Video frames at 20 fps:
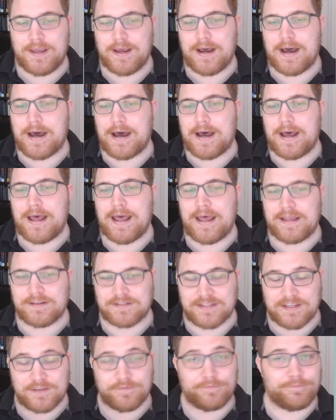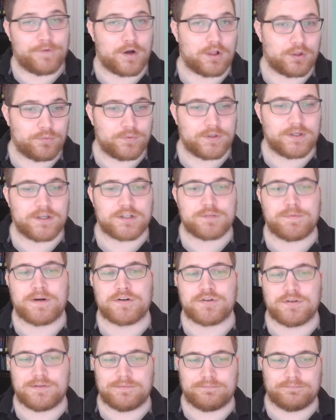uh, as the following
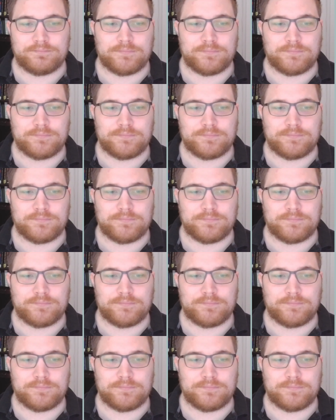expression.